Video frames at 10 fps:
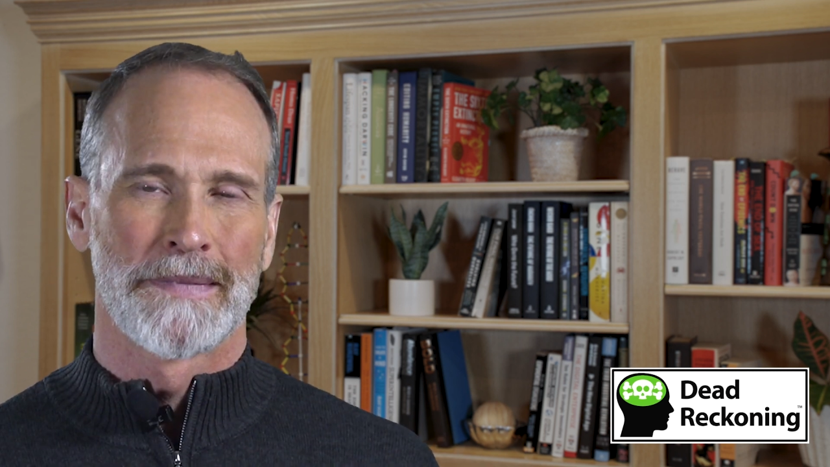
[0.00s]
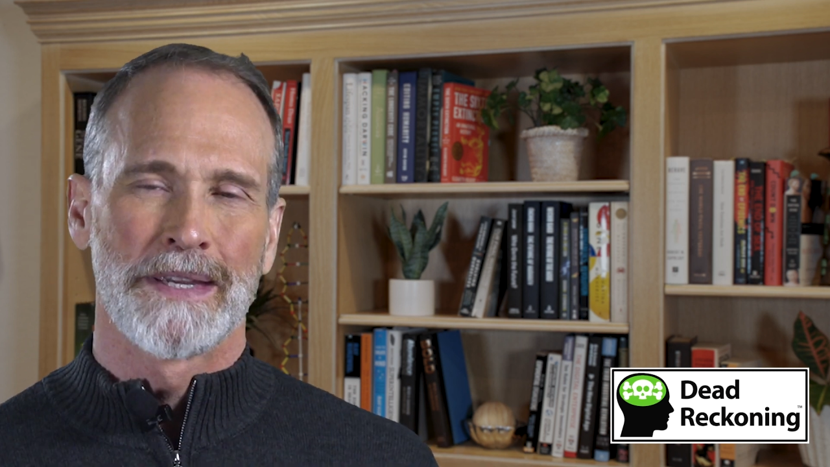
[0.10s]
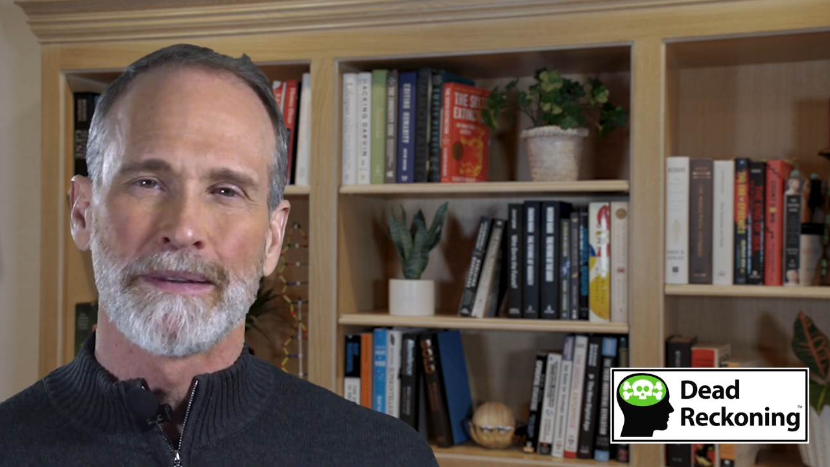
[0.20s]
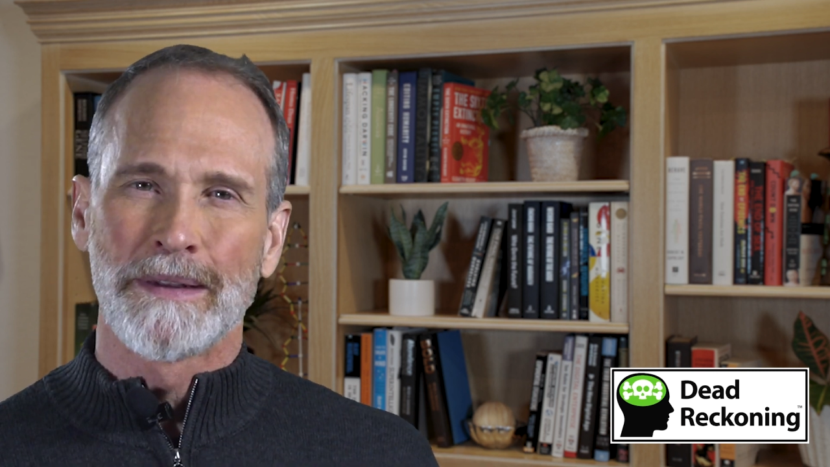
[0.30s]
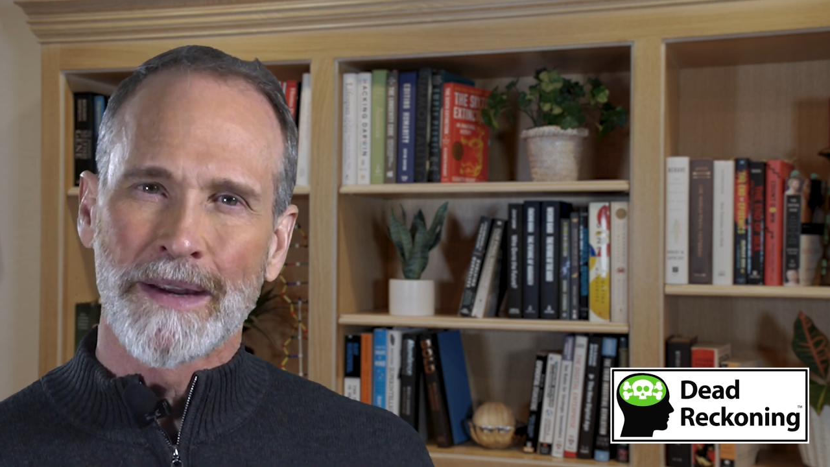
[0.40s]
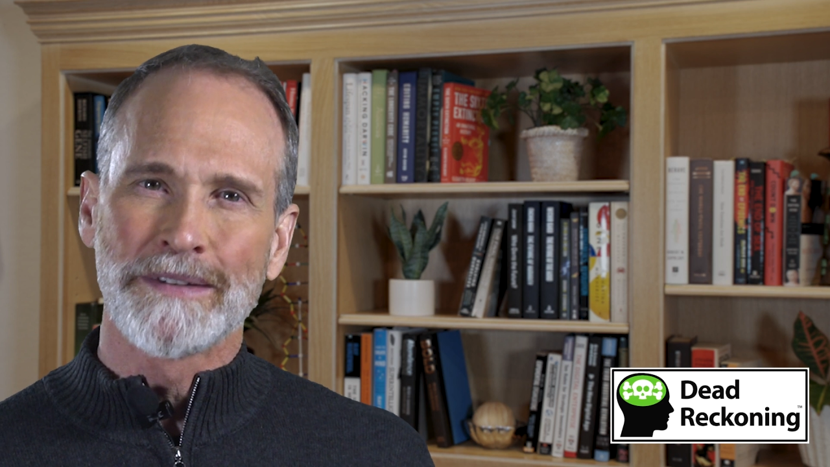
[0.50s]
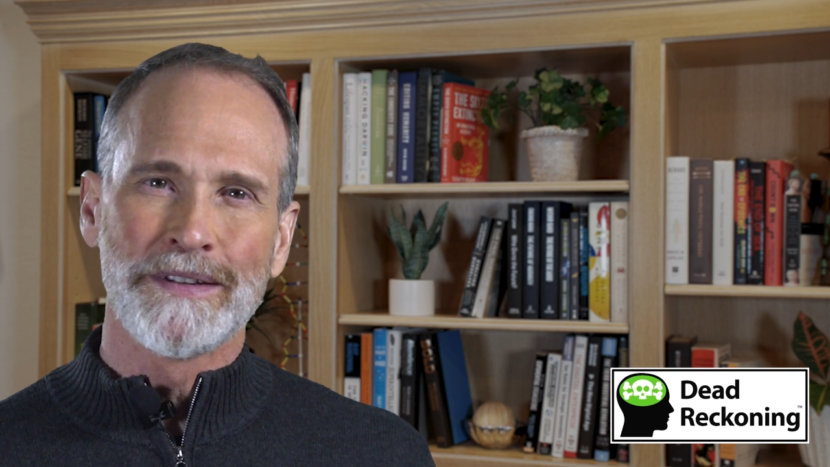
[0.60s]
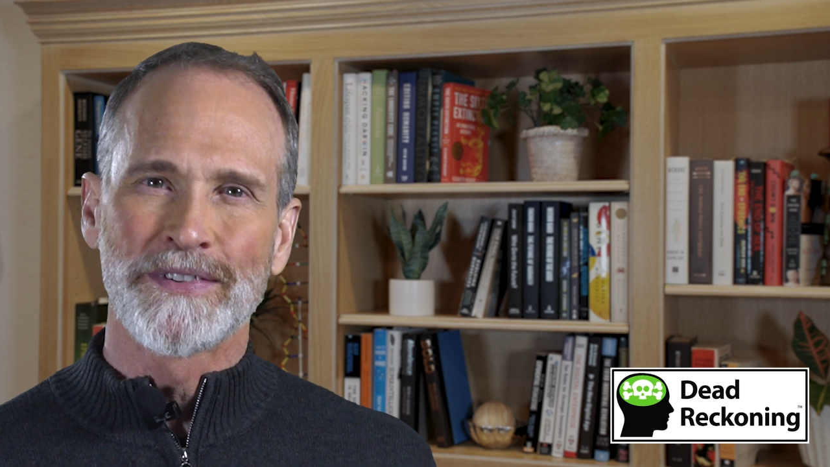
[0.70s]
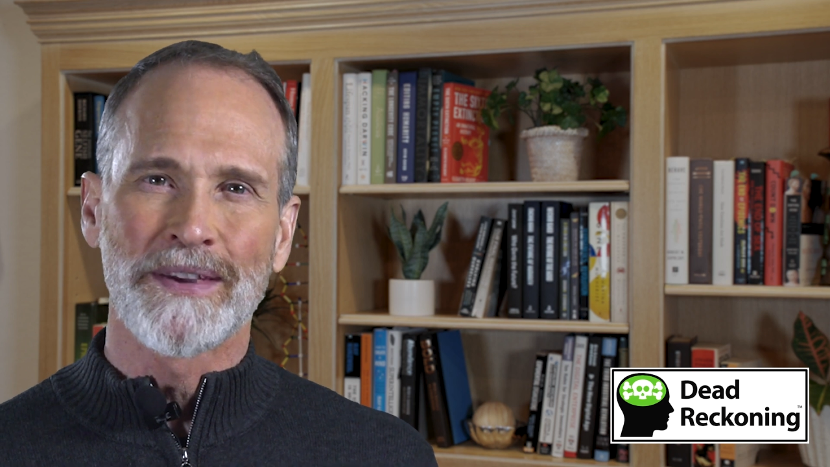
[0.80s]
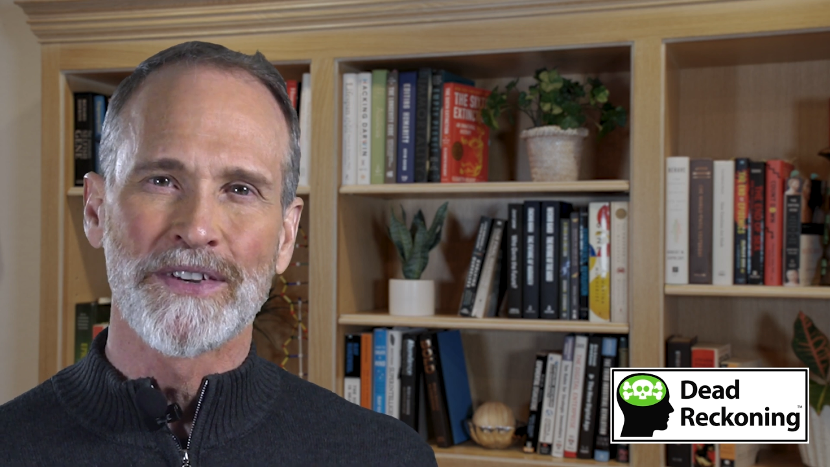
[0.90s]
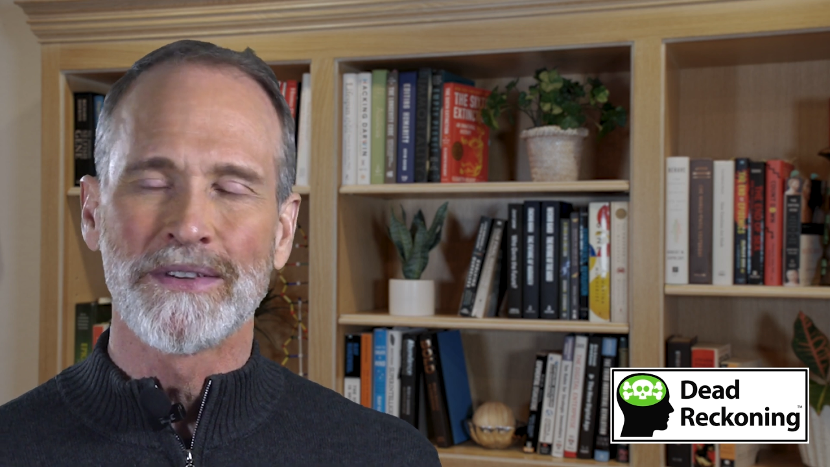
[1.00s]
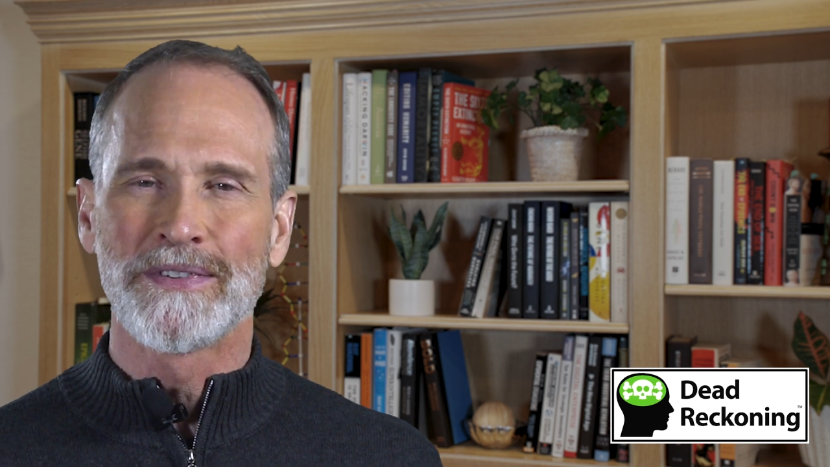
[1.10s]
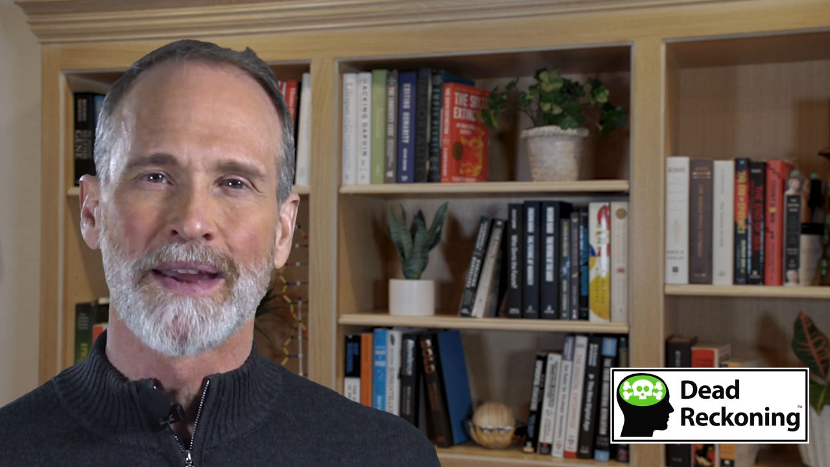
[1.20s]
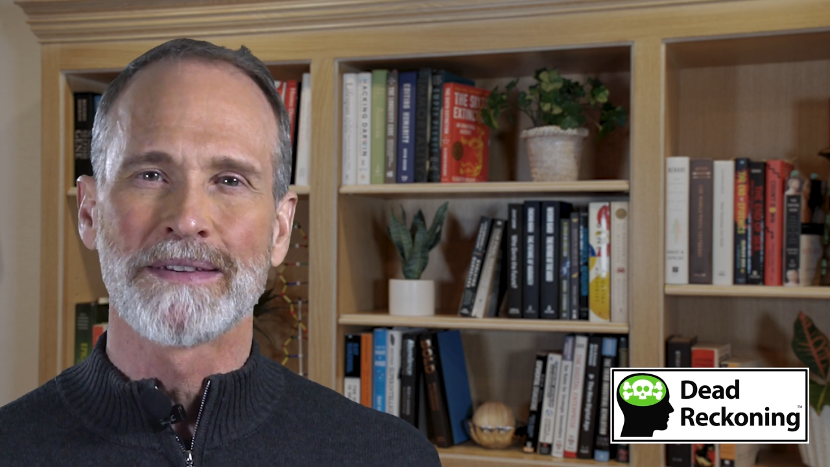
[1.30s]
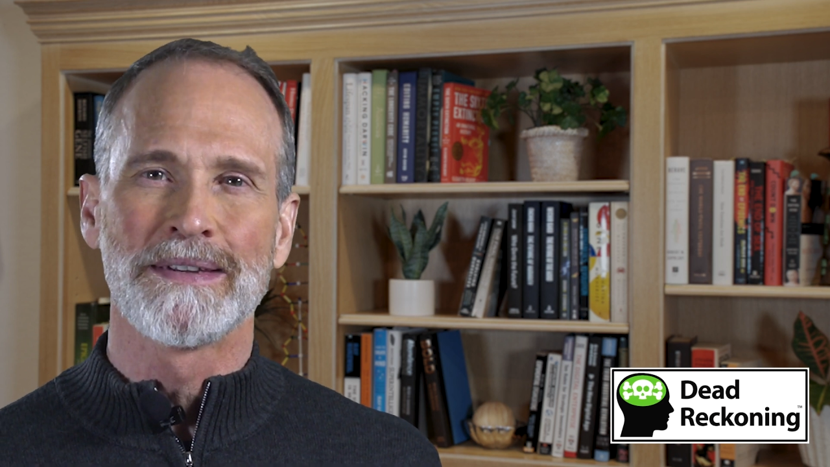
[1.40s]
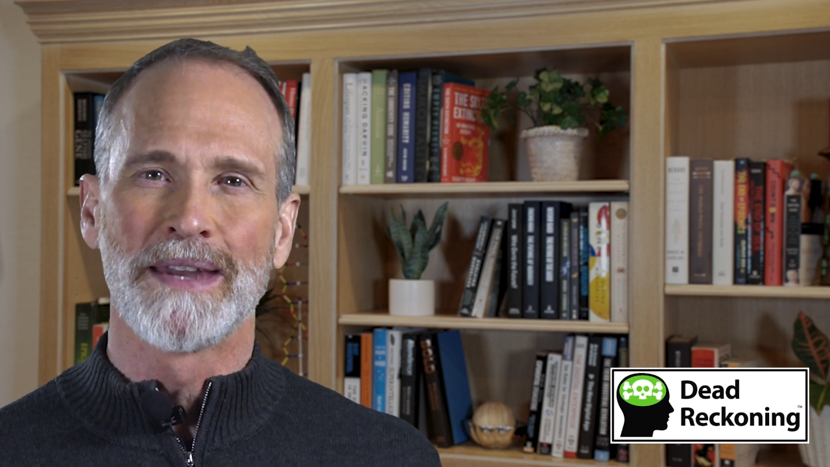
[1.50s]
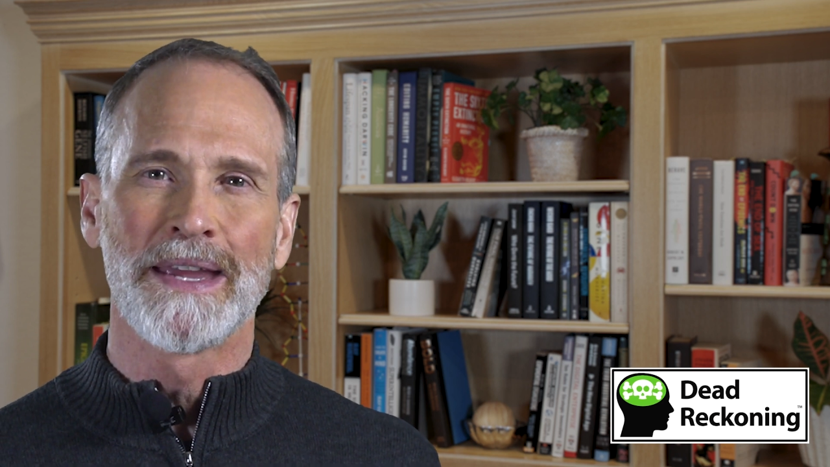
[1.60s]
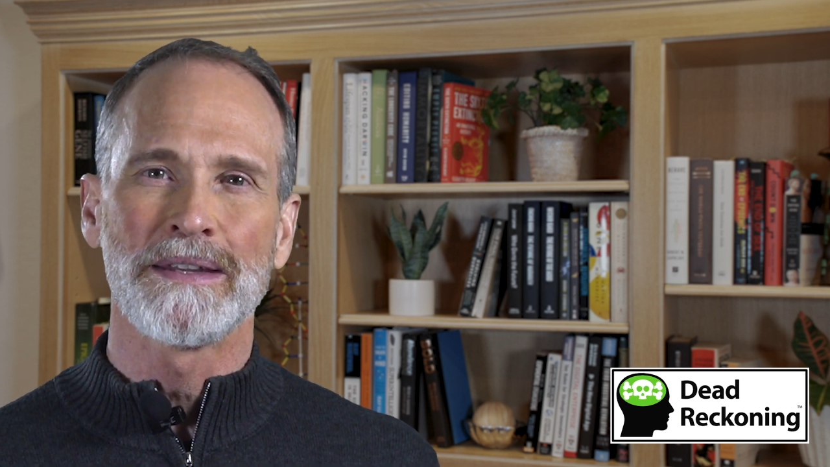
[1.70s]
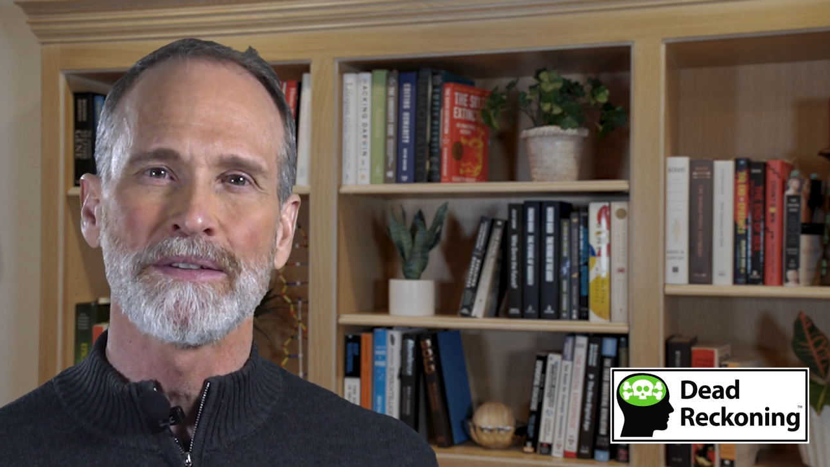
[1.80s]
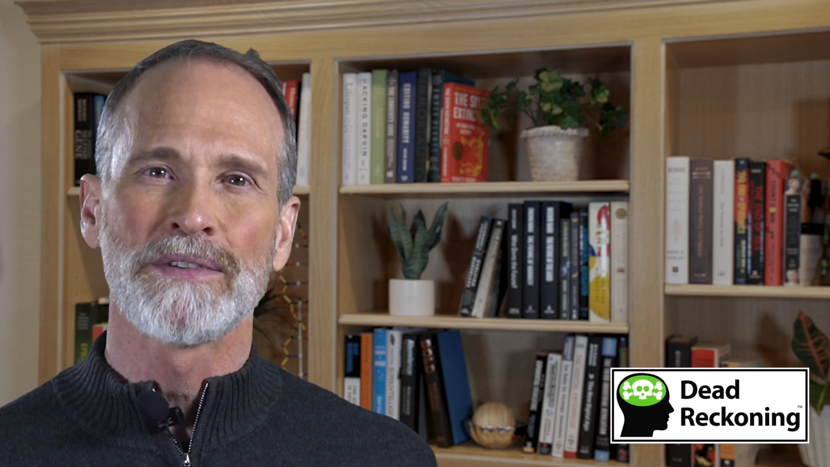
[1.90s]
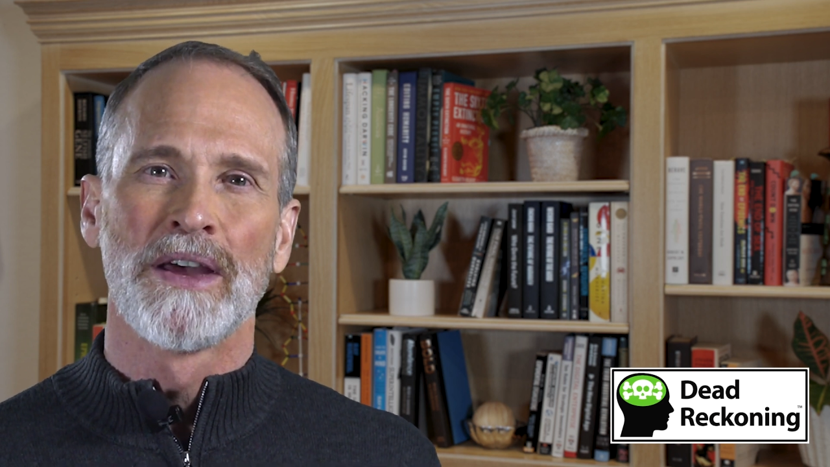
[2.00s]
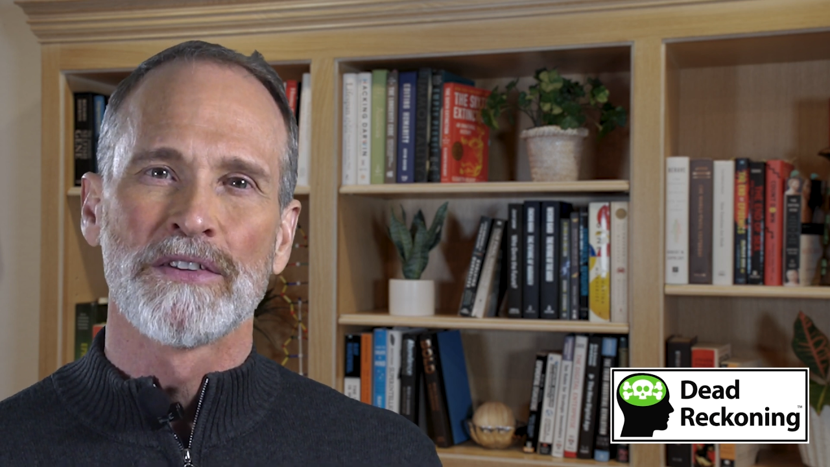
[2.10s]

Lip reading: In the 1970s and 1980s,